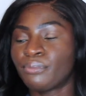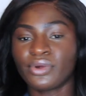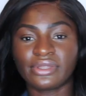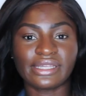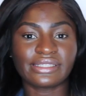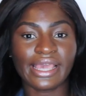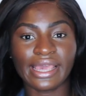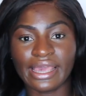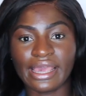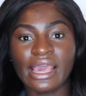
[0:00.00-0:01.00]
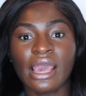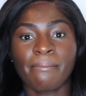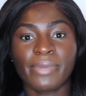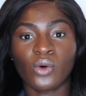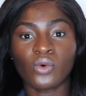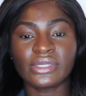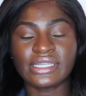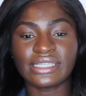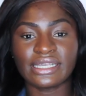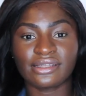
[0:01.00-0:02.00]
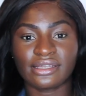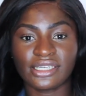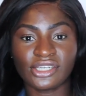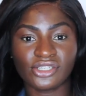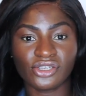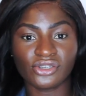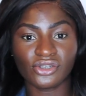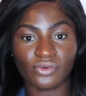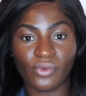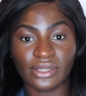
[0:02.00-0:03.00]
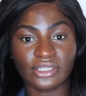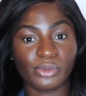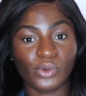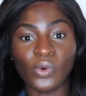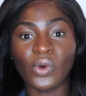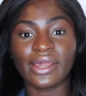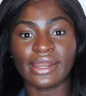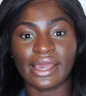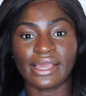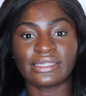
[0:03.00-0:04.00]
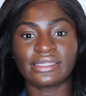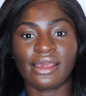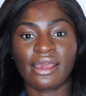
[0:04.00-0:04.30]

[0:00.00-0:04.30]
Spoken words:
put this here. But all these things are teaching you want to be organized.